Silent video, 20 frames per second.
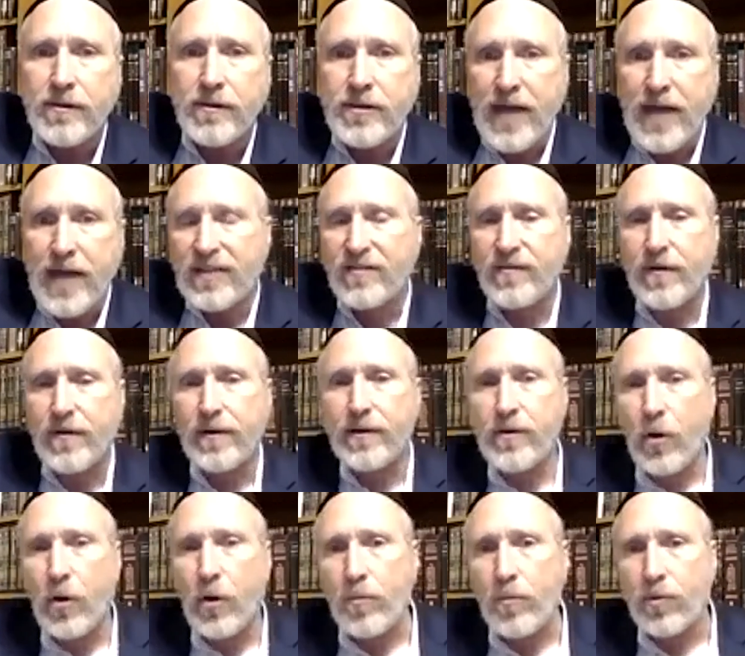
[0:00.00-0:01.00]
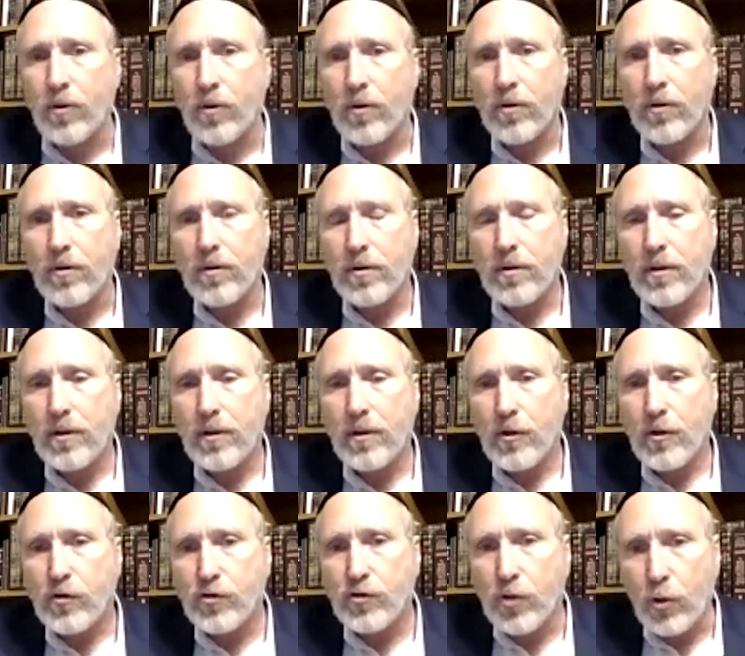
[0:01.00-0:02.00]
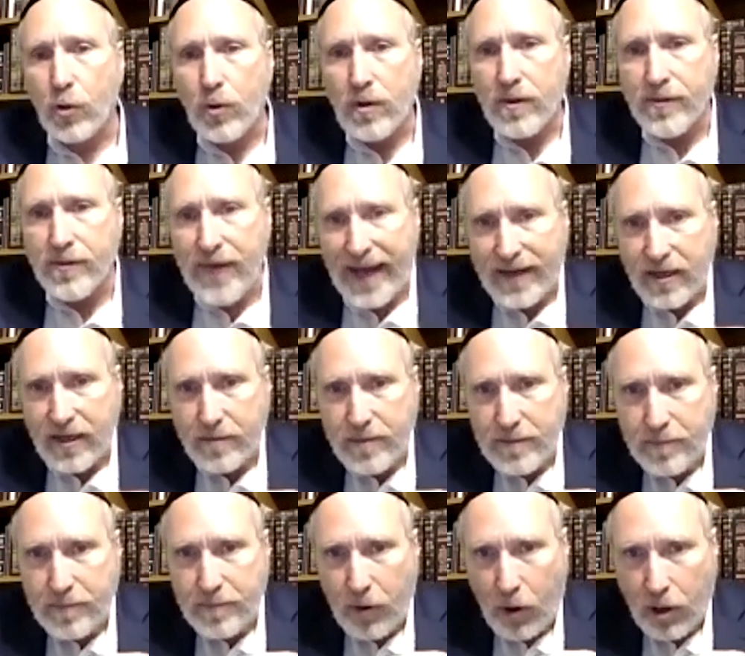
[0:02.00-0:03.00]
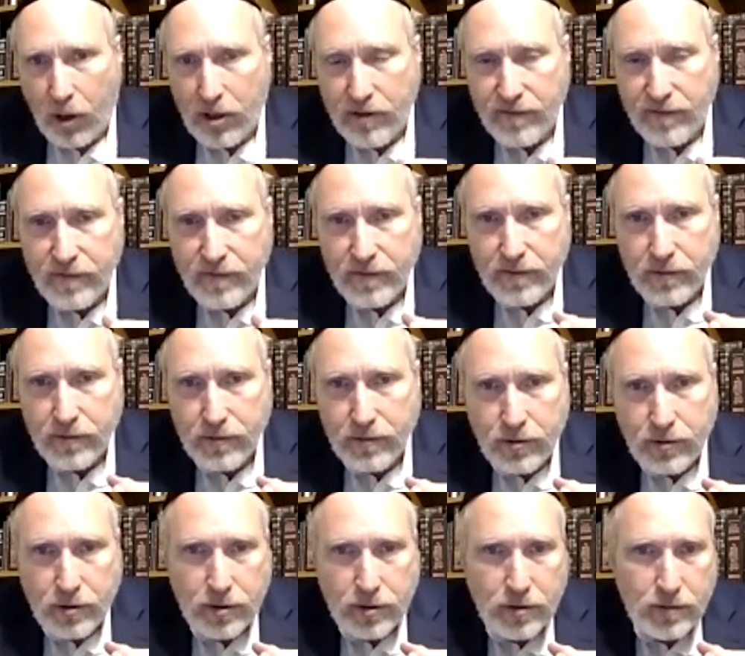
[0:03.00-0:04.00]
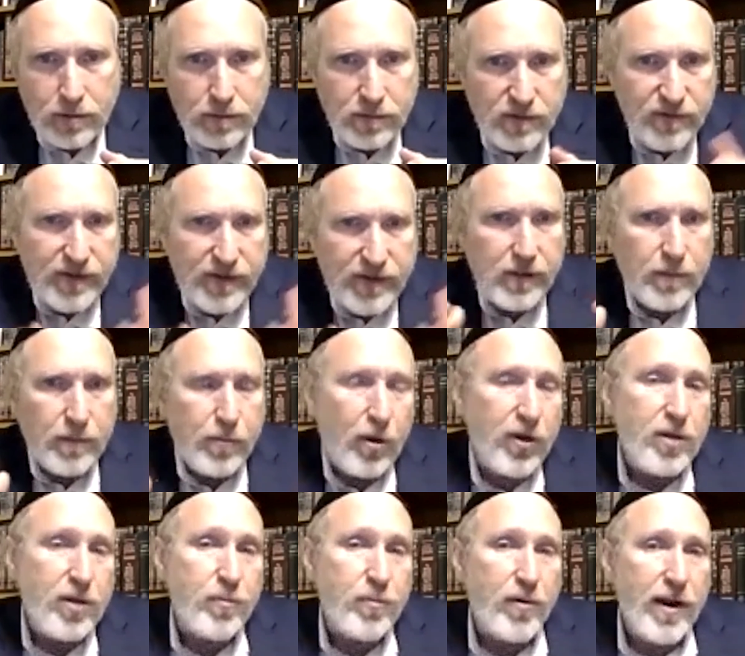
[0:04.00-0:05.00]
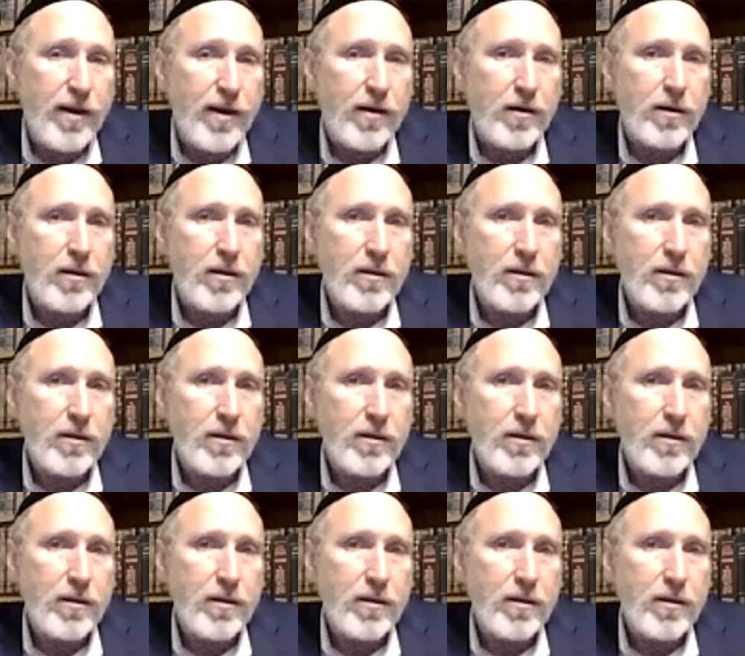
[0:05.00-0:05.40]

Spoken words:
That's very noble. So that could be part of your tefillah, part of your prayer.